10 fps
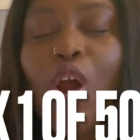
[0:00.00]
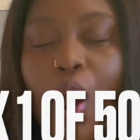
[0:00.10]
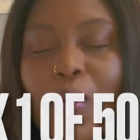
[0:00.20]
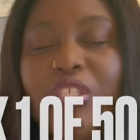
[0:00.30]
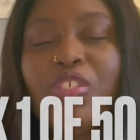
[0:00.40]

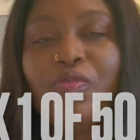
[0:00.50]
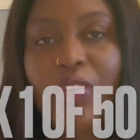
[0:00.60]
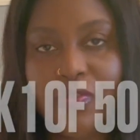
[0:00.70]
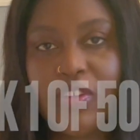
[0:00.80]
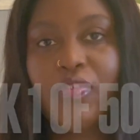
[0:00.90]
going to
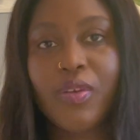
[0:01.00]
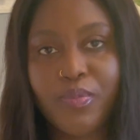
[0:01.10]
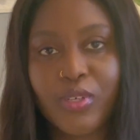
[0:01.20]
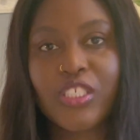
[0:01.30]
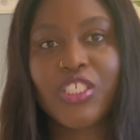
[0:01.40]
read 50
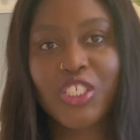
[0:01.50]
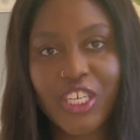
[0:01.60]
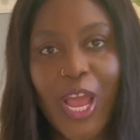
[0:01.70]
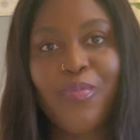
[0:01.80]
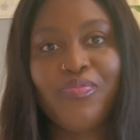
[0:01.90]
books this
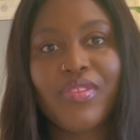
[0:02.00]
year.